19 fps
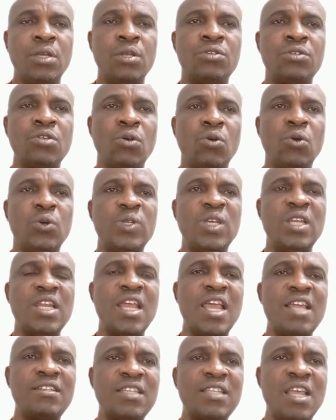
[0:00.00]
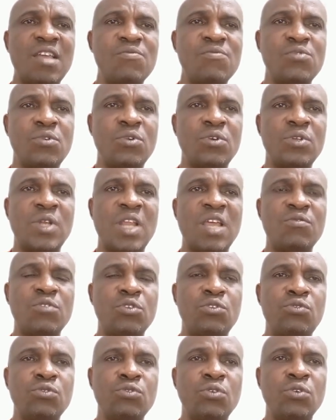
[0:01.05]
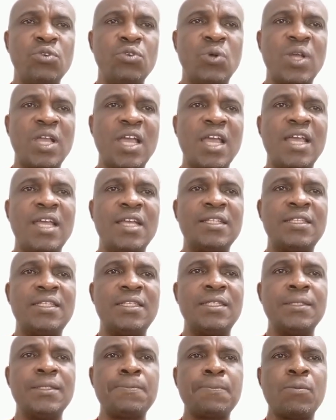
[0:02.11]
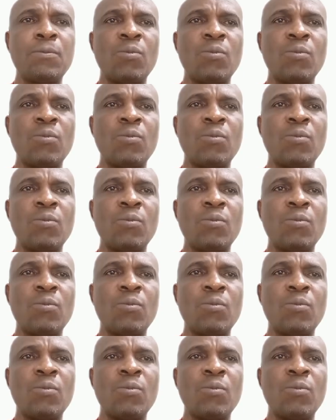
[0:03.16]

So the next level, level 2, you get